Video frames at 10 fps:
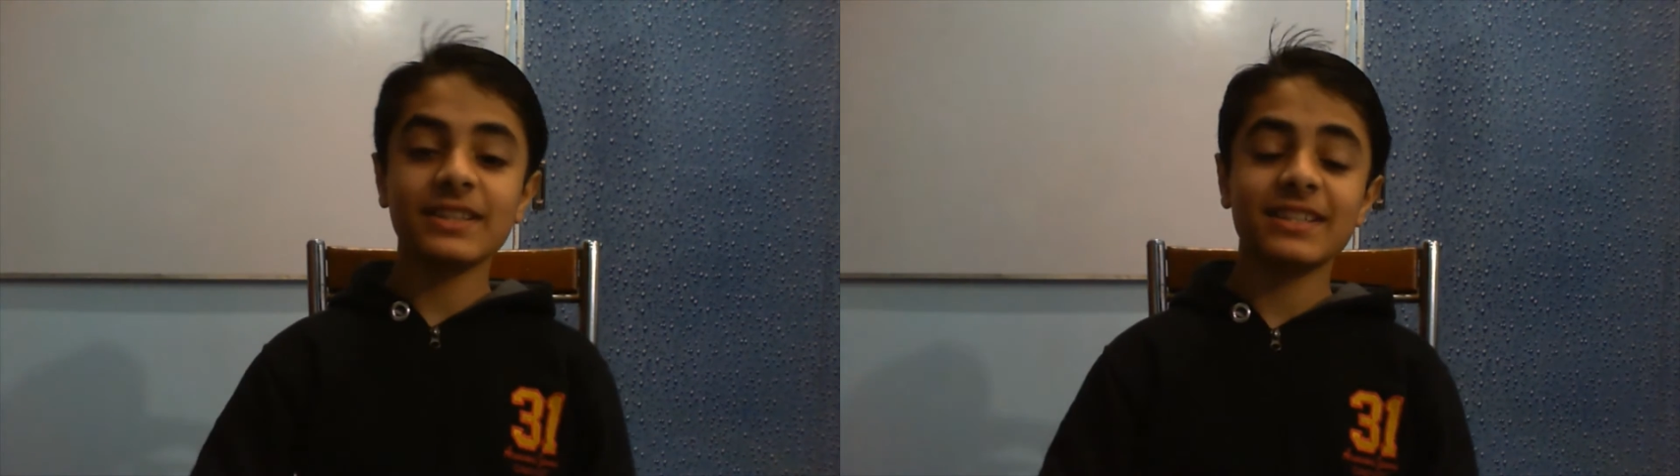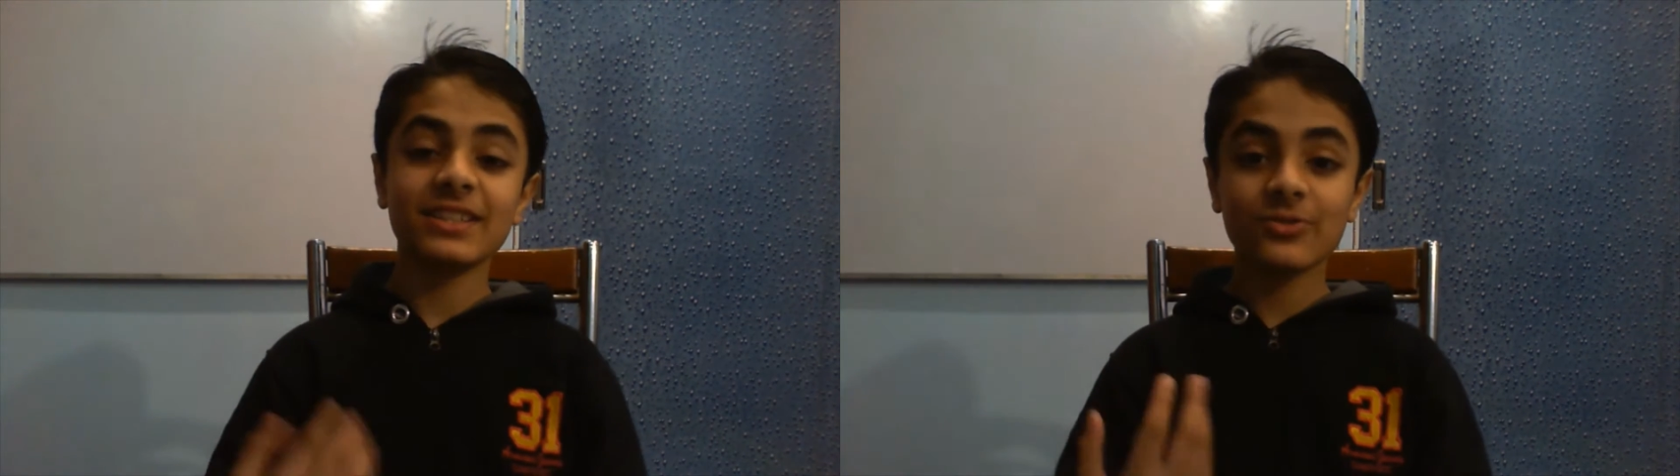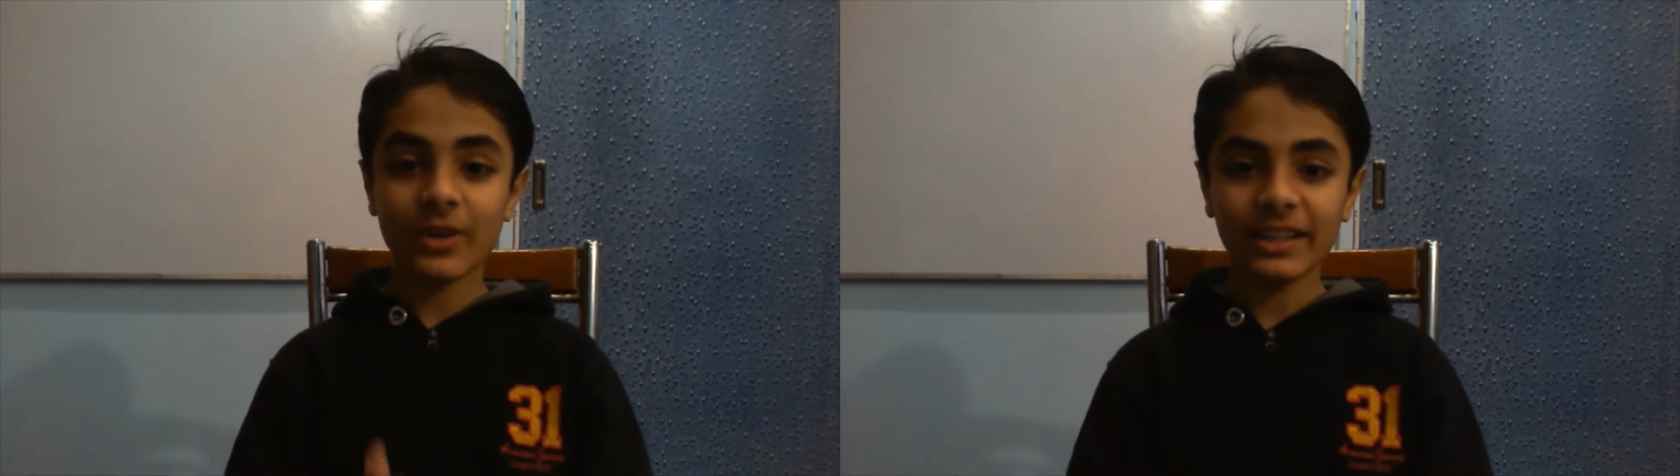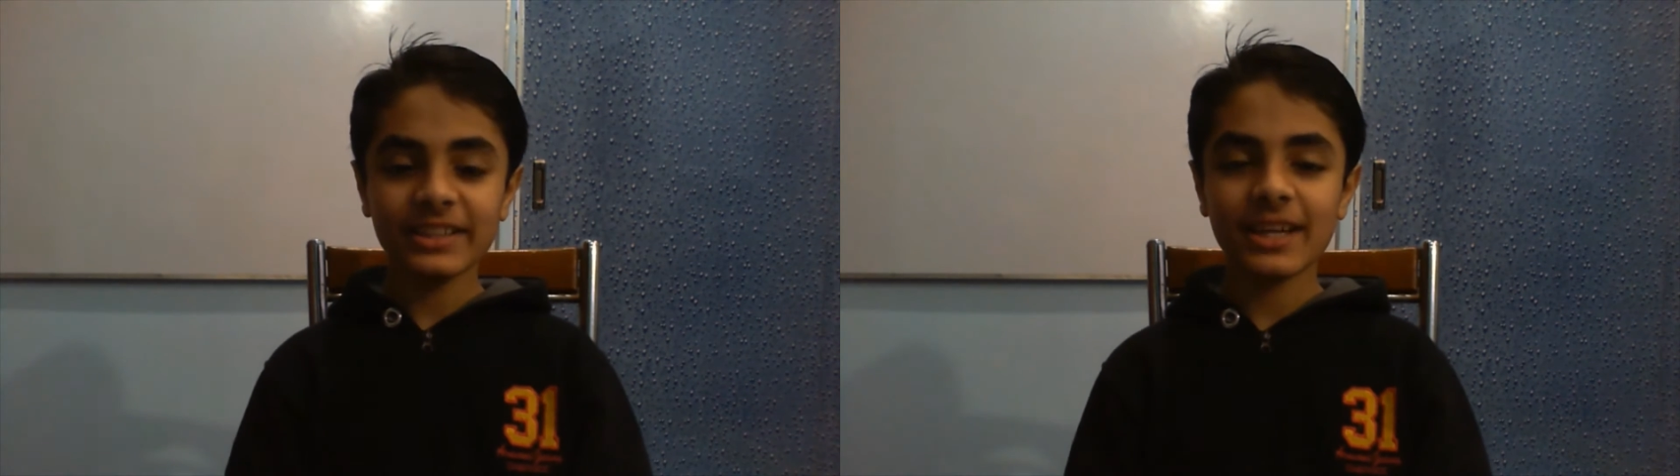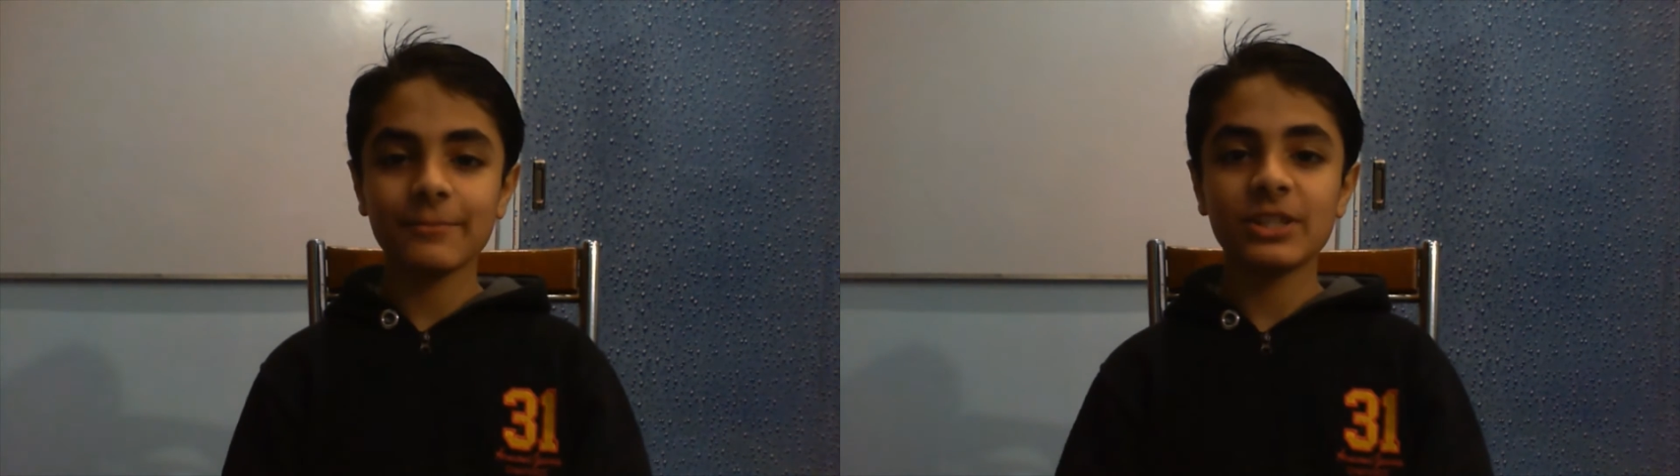this is
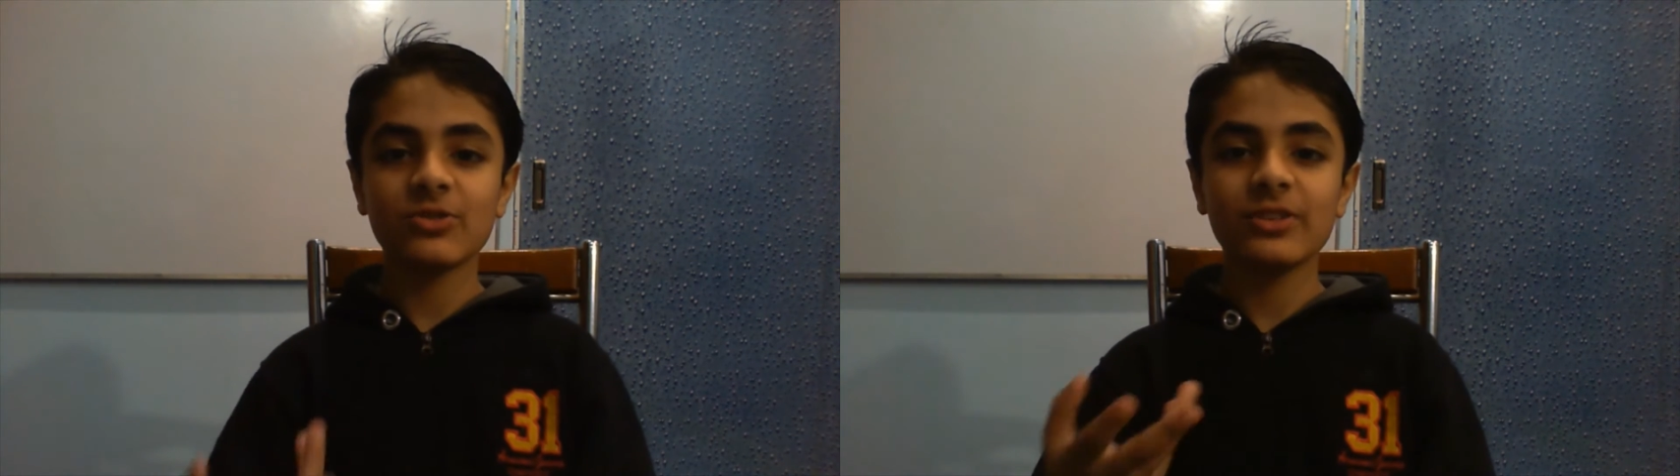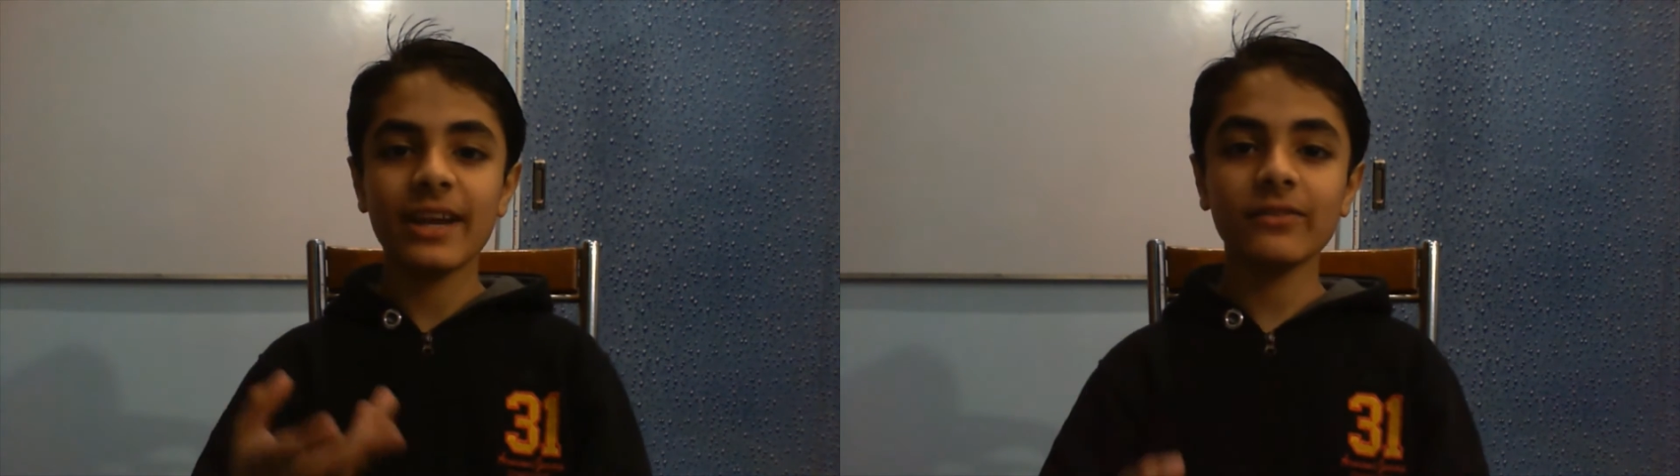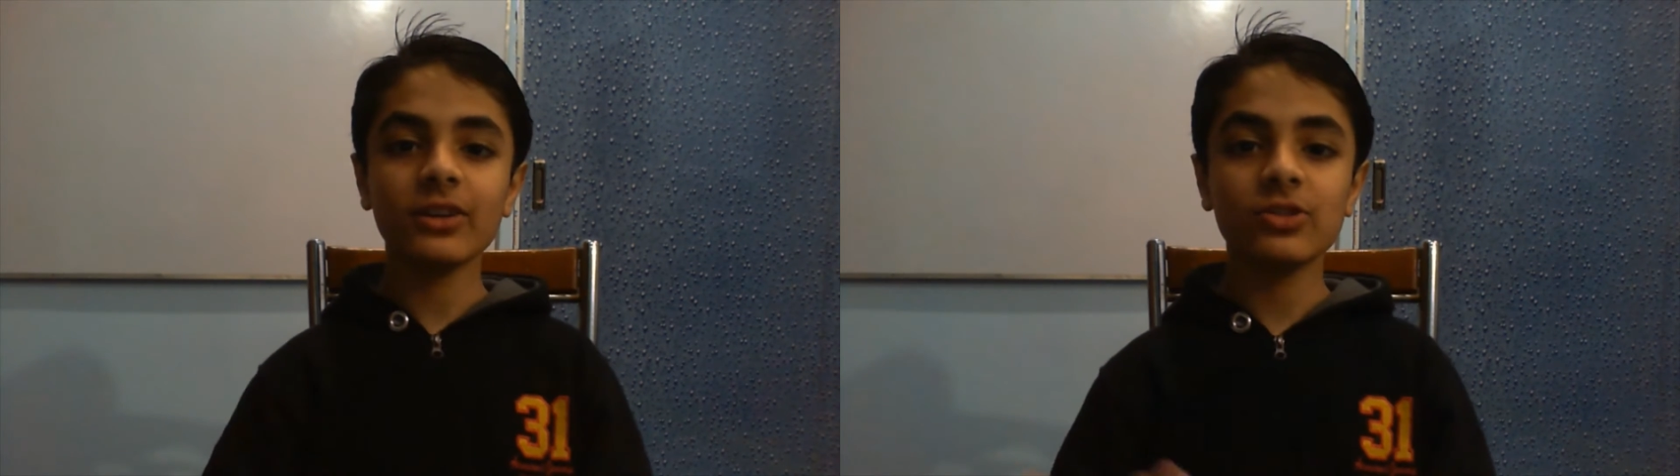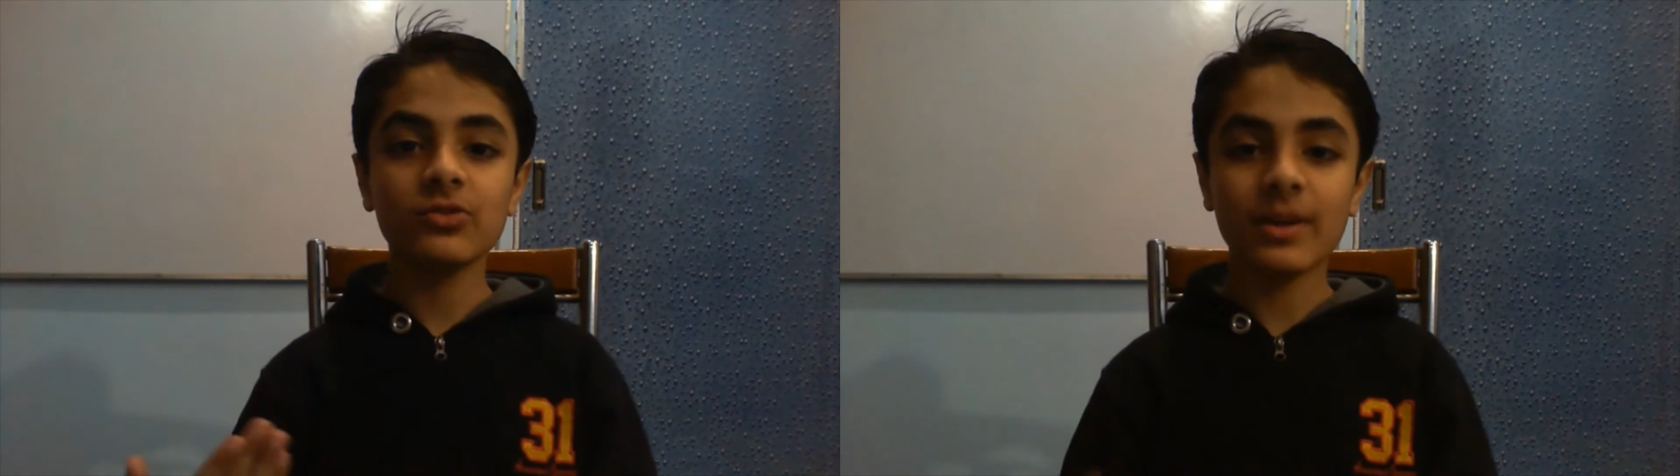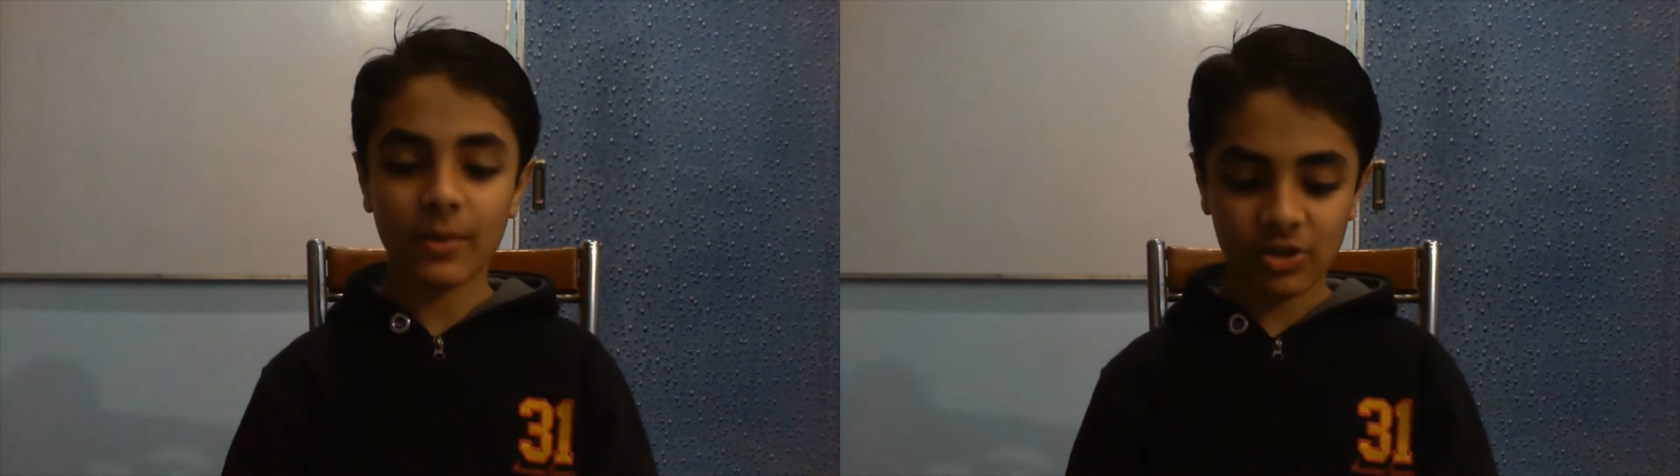Ran and today I'm going
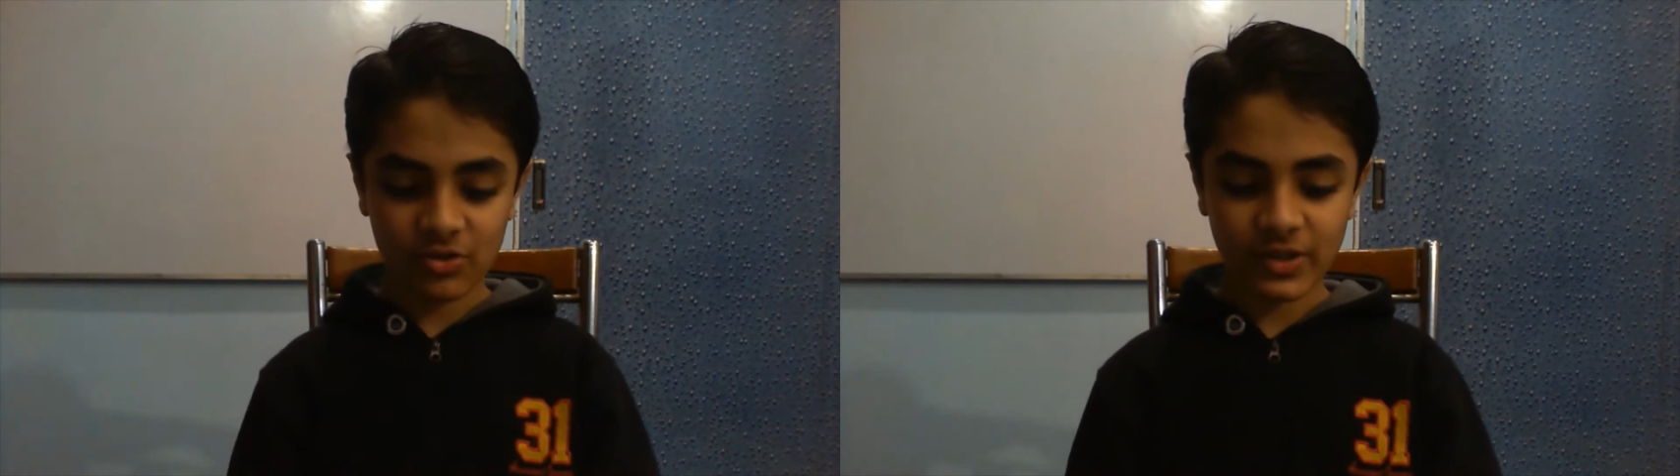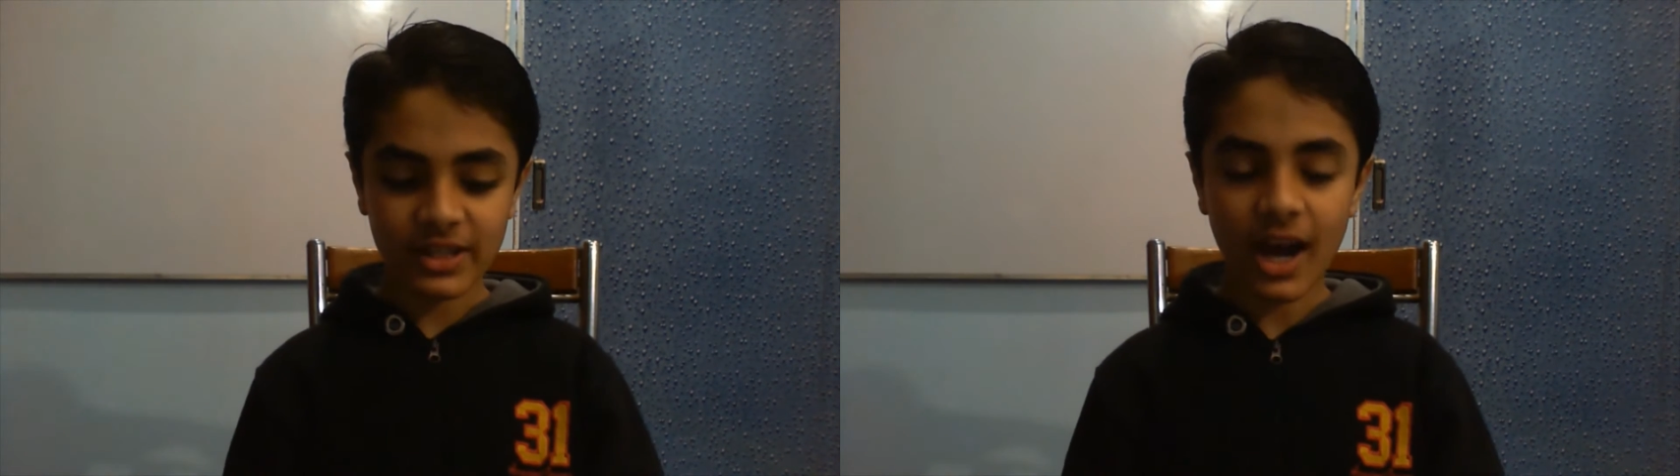to demonstrate